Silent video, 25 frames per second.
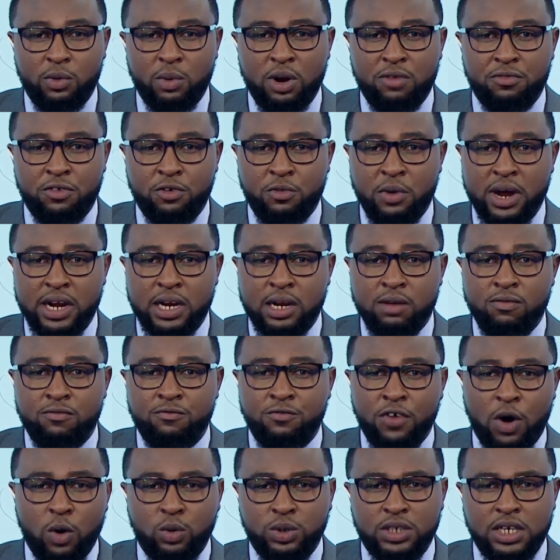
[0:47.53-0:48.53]
referendum
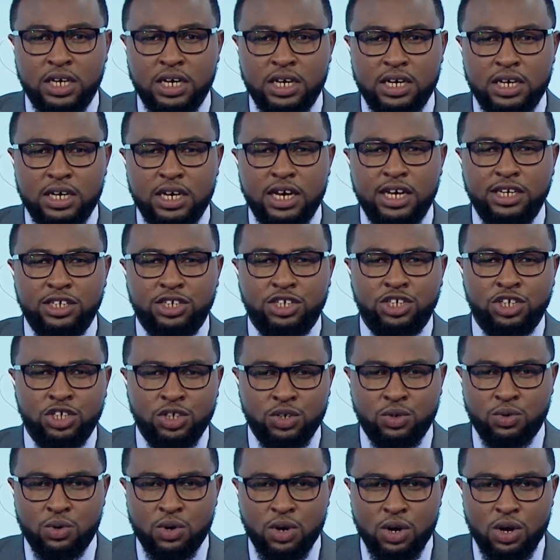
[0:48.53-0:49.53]
vote? And
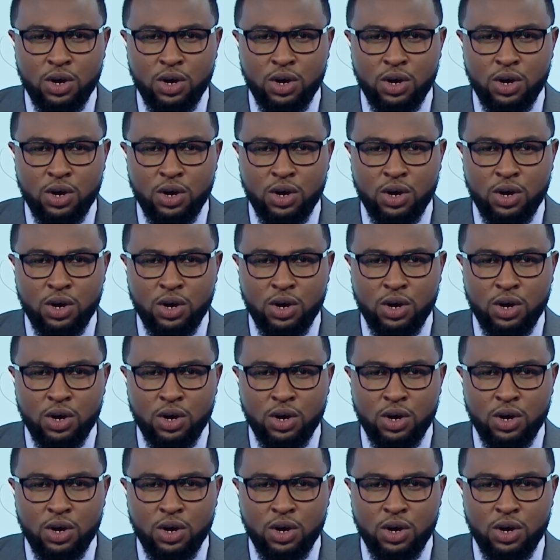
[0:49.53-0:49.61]
two,